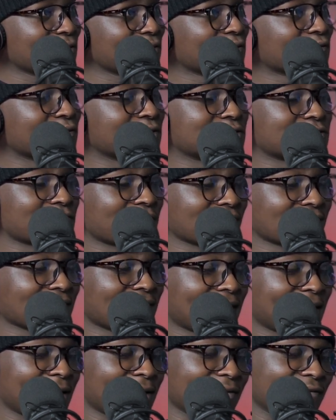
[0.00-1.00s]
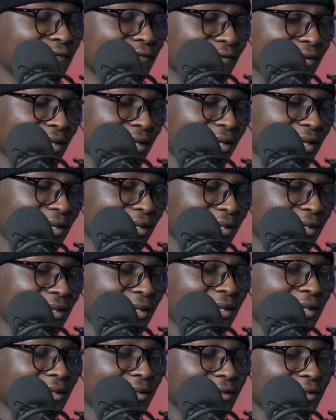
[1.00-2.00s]
would you rather have
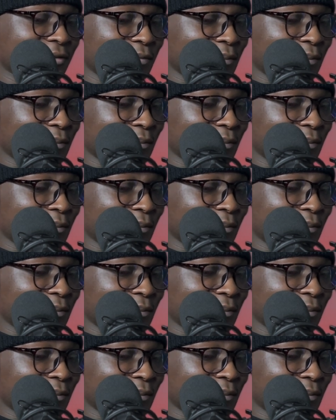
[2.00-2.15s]
the